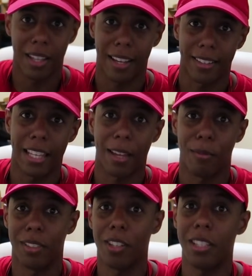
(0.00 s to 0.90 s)
be like
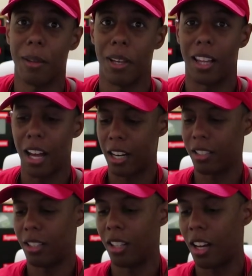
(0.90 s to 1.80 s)
taking. It's gonna take me a
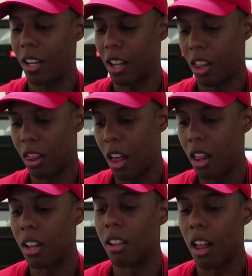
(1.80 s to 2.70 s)
lot, lot, a
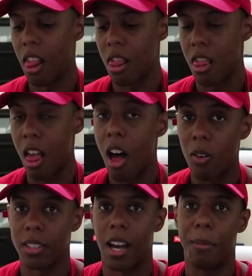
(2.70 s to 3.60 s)
lot, a lot,
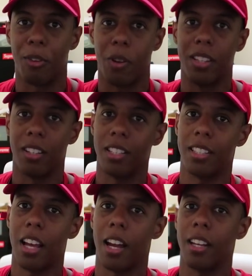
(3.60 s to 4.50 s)
long time to render
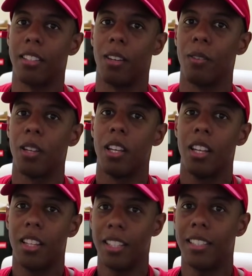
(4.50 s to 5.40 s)
this. Alright, so
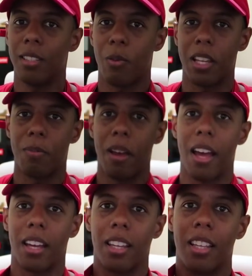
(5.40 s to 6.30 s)
this is a waist
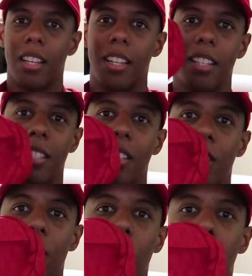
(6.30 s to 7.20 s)
bag. This is
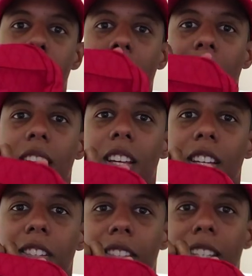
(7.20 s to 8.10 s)
a shoulder bag.
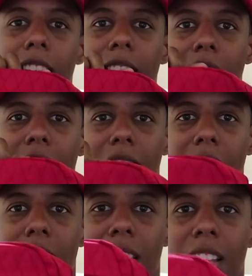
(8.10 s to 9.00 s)
You see, like,
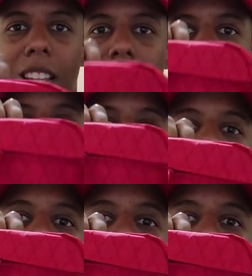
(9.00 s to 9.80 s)
there's like,